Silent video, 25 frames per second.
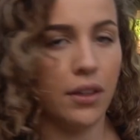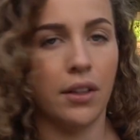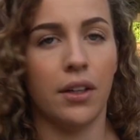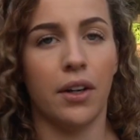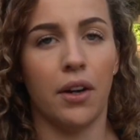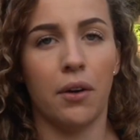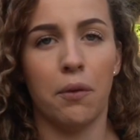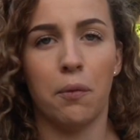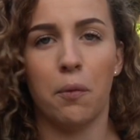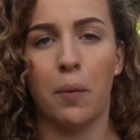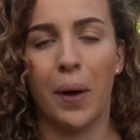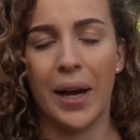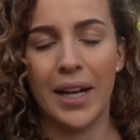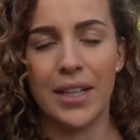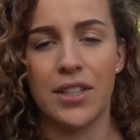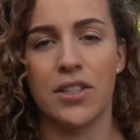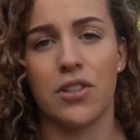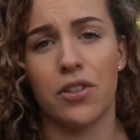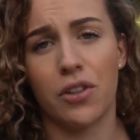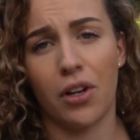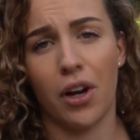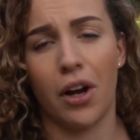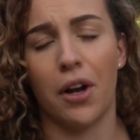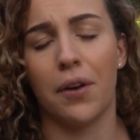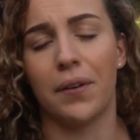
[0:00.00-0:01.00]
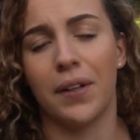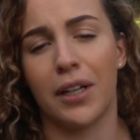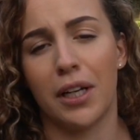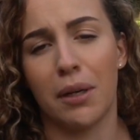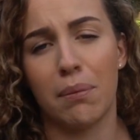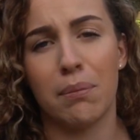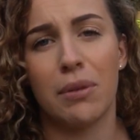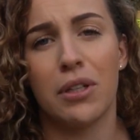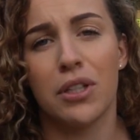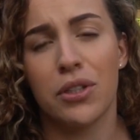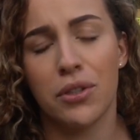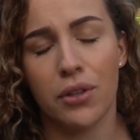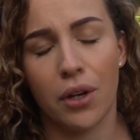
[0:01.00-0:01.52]
you know, where to go, and it
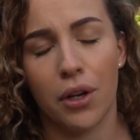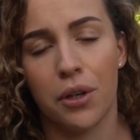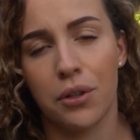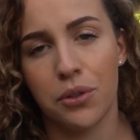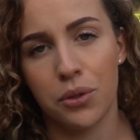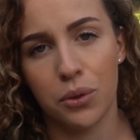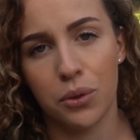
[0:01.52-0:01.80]
can be so